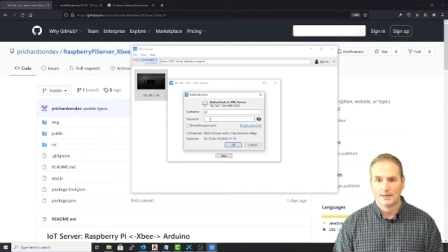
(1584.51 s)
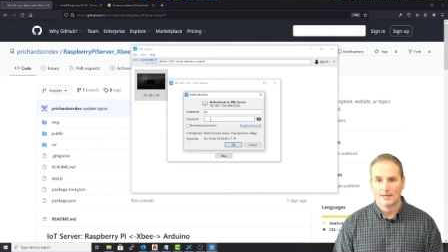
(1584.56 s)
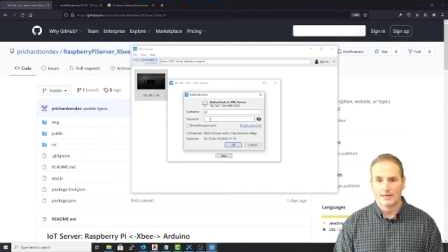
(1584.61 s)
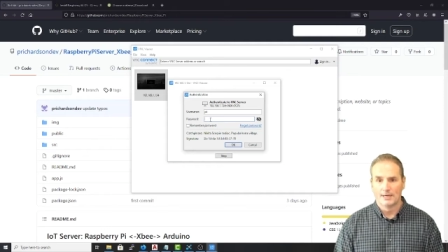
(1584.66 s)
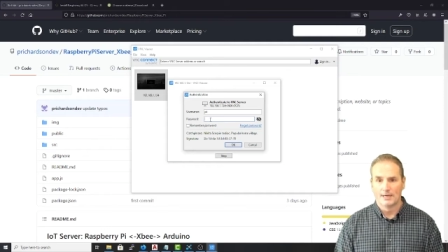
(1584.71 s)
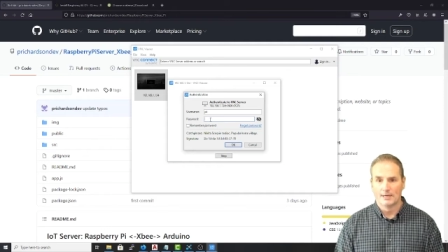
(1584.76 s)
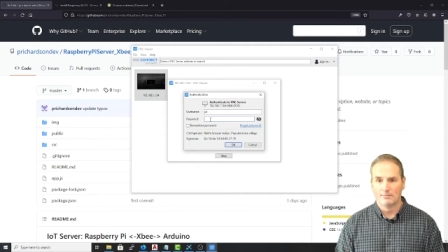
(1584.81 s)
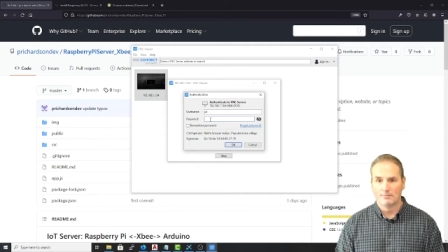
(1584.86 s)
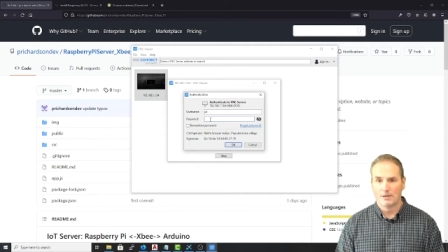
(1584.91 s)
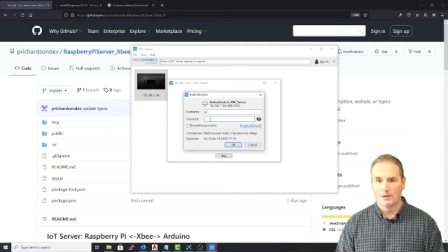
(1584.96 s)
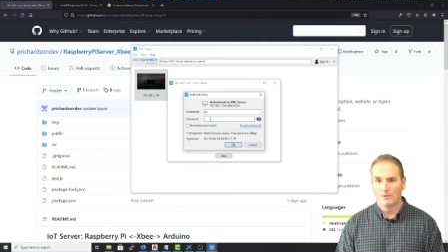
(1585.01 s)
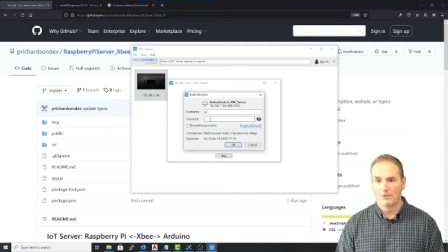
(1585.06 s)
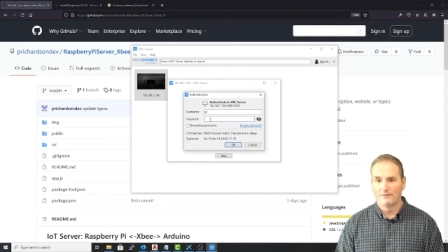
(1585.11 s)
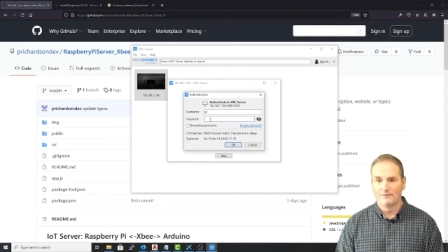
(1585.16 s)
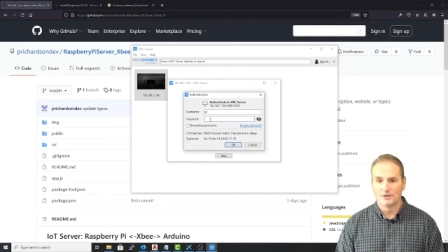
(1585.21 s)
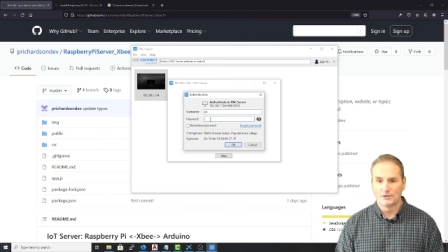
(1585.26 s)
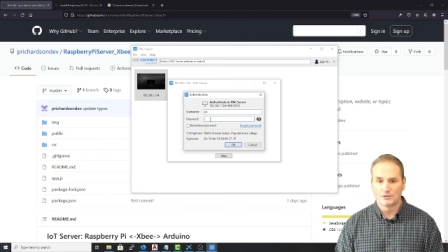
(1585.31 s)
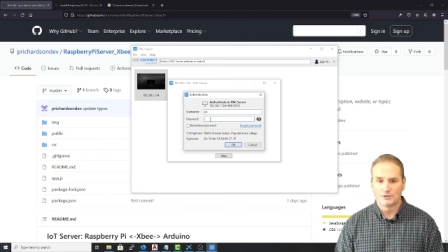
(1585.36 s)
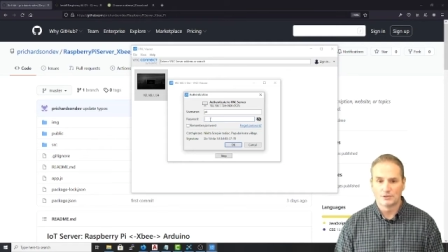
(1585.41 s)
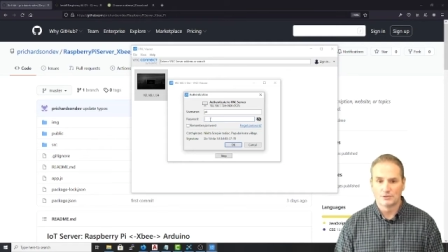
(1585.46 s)
However
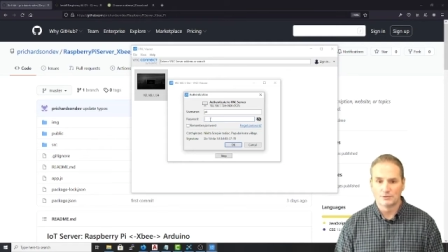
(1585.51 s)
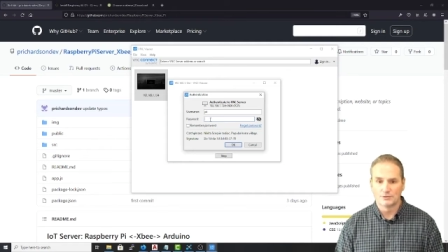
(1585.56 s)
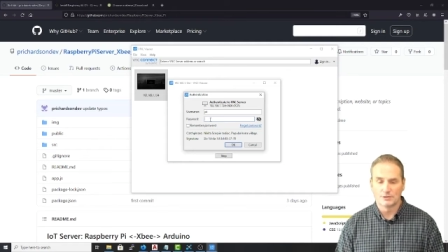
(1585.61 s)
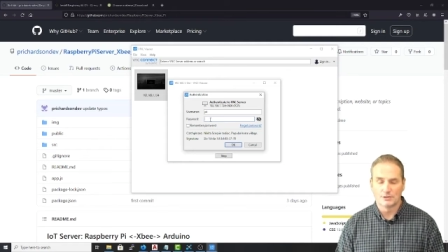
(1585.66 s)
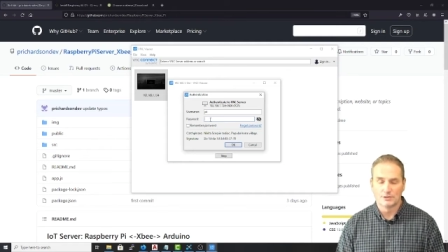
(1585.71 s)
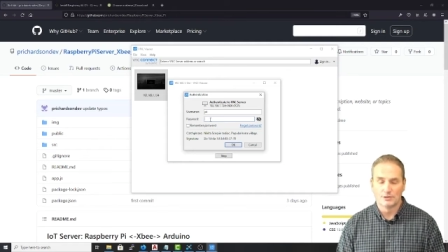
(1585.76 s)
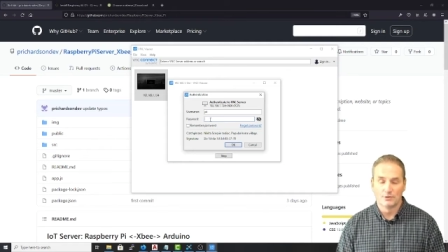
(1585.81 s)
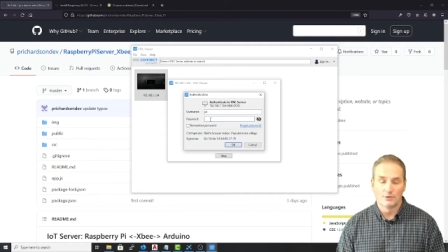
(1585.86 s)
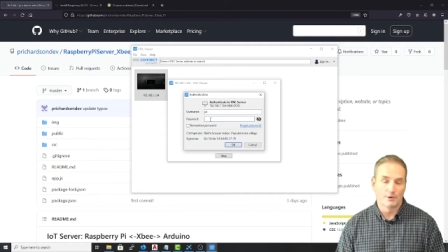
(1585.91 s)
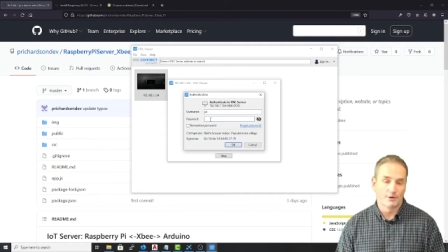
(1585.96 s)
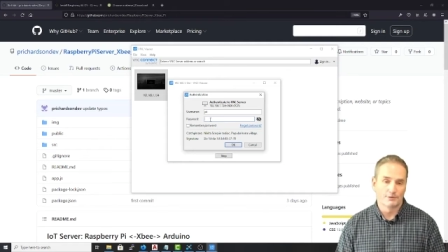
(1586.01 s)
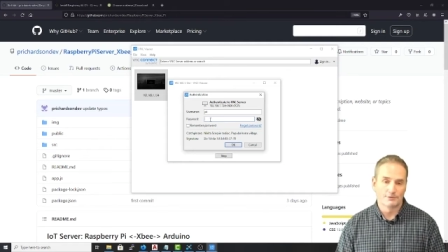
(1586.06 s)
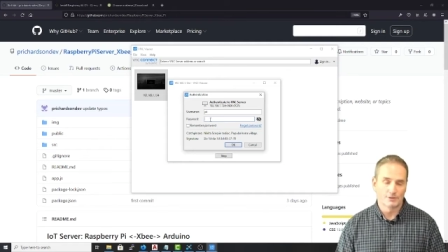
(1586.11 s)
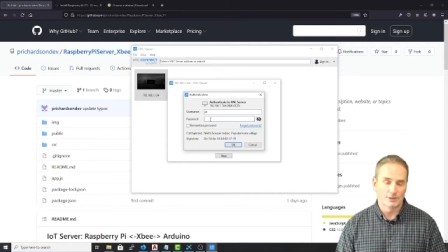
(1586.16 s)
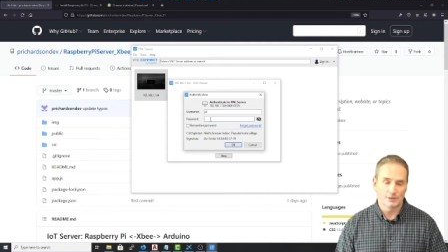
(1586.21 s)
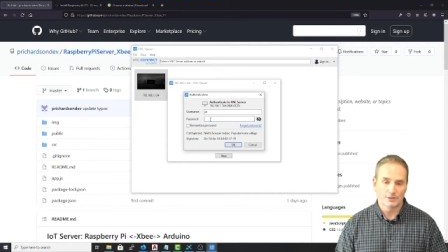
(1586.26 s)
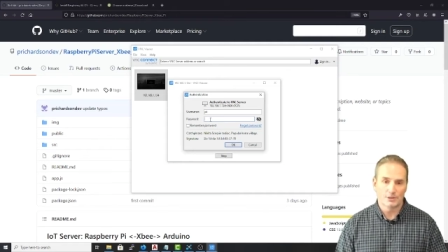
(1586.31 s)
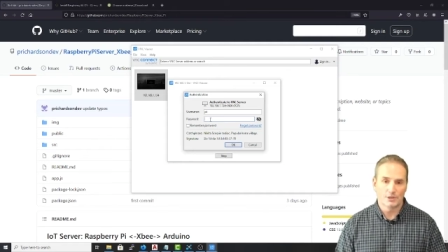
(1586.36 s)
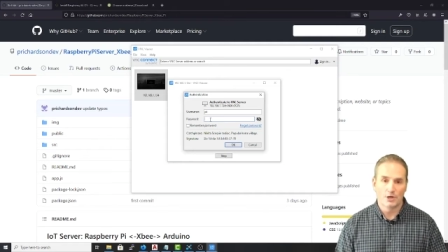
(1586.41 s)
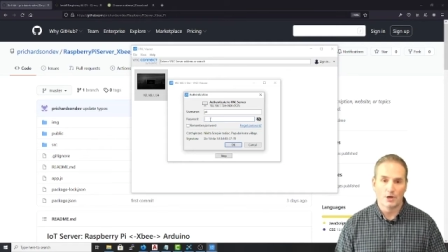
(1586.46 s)
you choose to do it, or
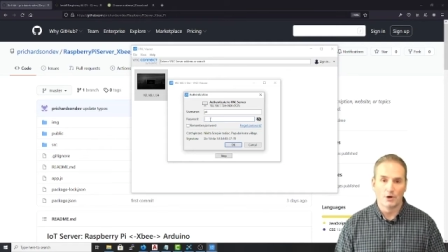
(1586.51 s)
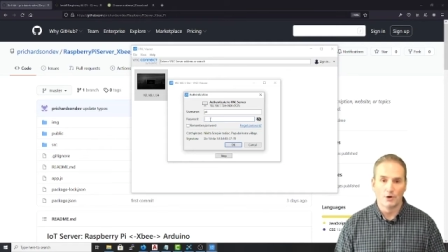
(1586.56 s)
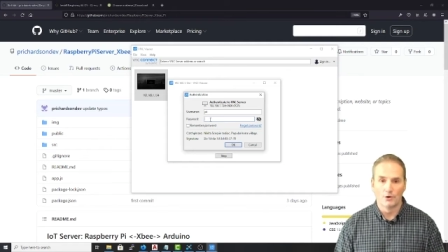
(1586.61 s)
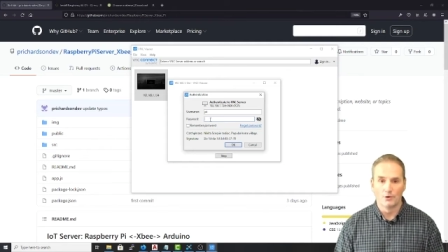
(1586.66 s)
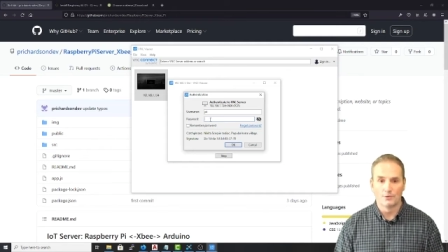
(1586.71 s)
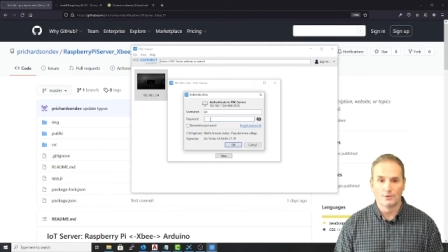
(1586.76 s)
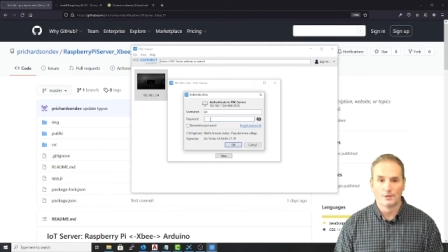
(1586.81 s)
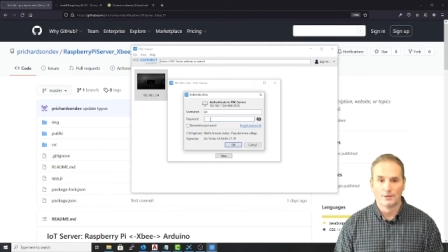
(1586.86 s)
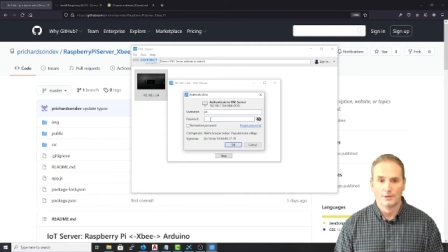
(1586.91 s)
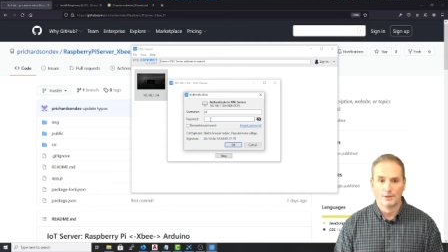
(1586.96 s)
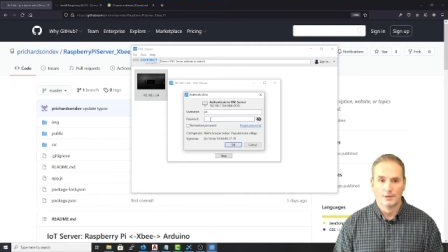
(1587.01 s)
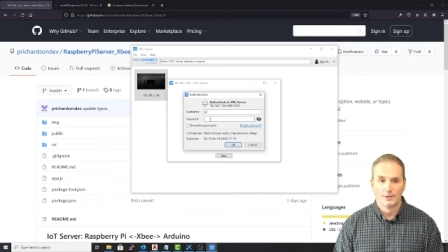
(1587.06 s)
just code,